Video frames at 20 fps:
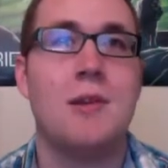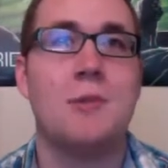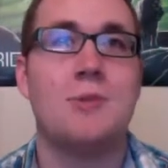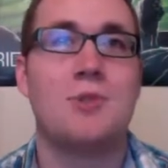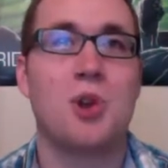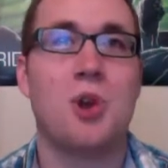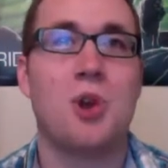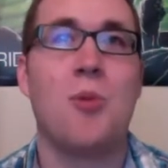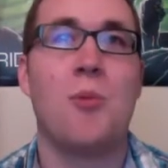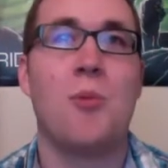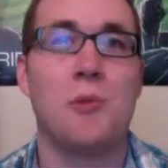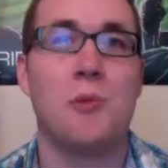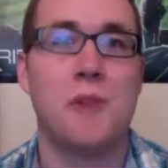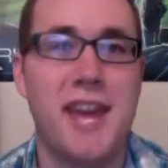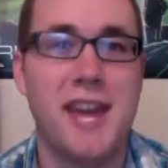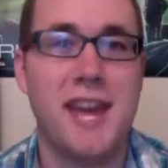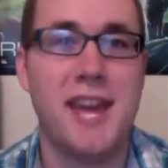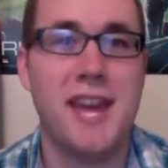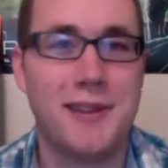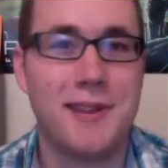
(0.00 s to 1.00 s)
Turbo
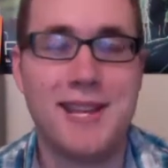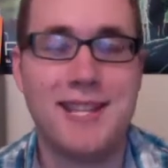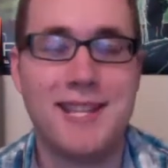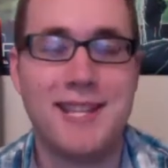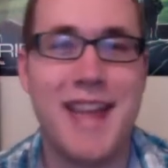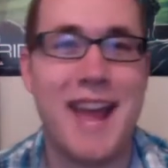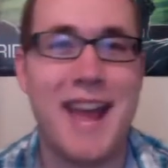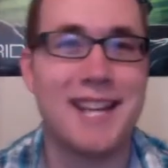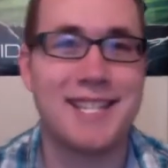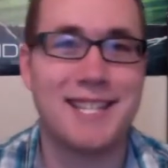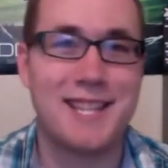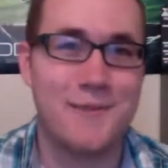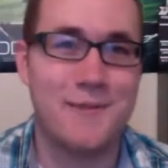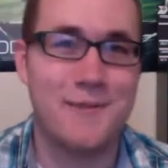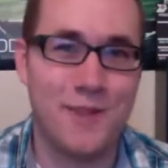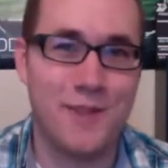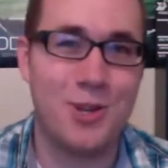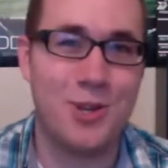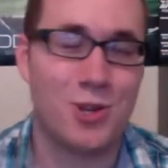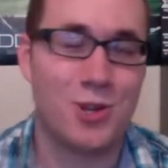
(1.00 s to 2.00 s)
Kid on his next
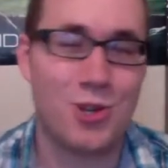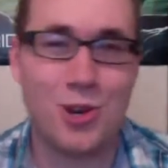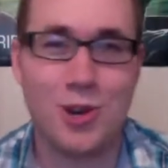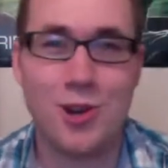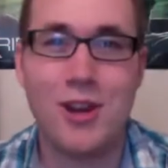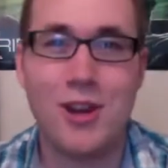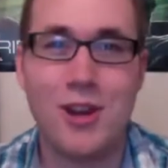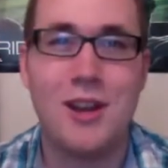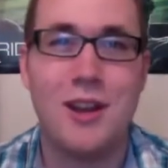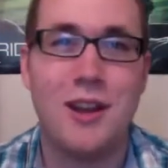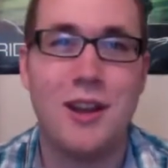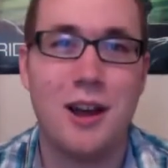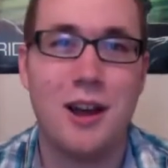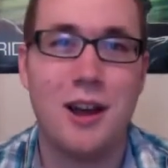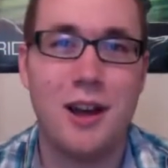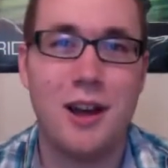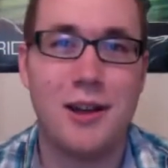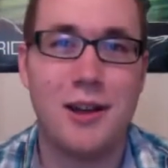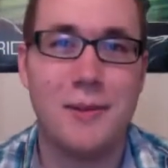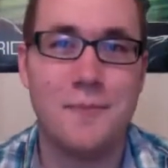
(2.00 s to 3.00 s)
adventure
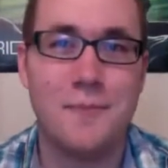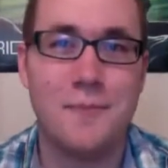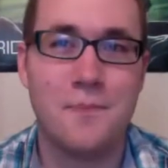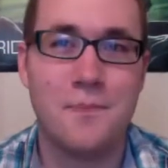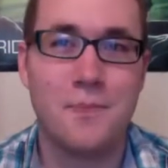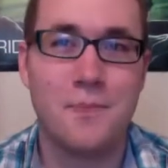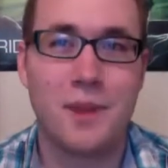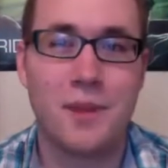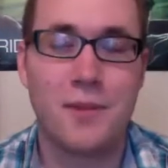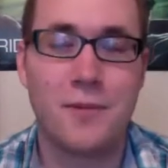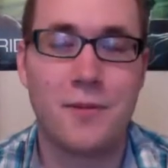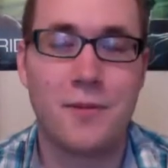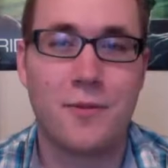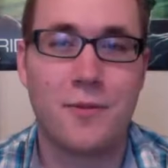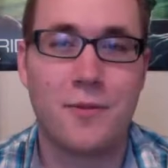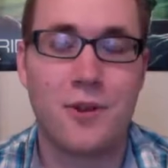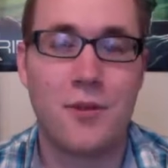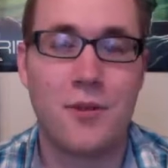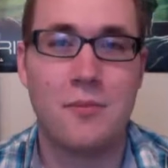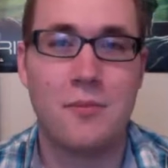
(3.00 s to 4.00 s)

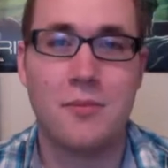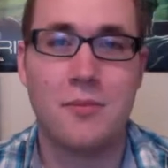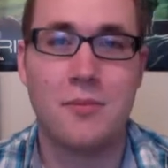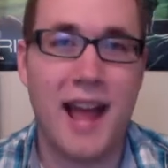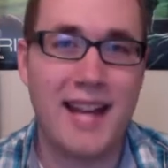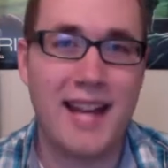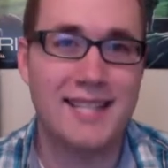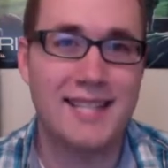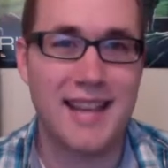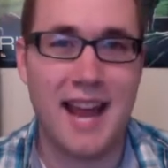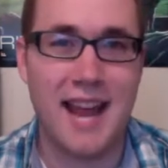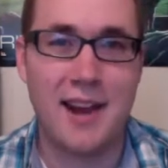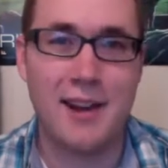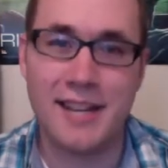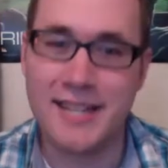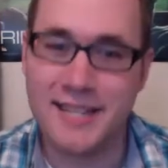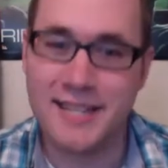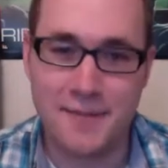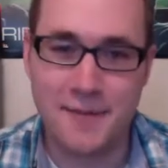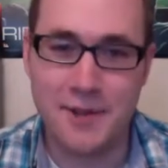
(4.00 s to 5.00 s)
from last
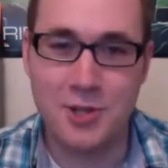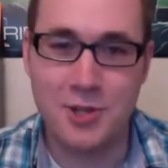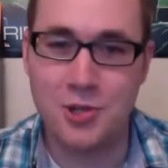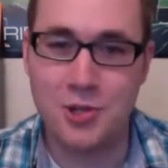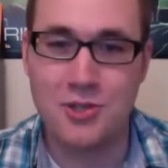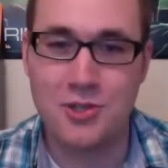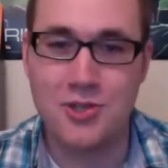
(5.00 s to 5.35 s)
Saturday's adventure.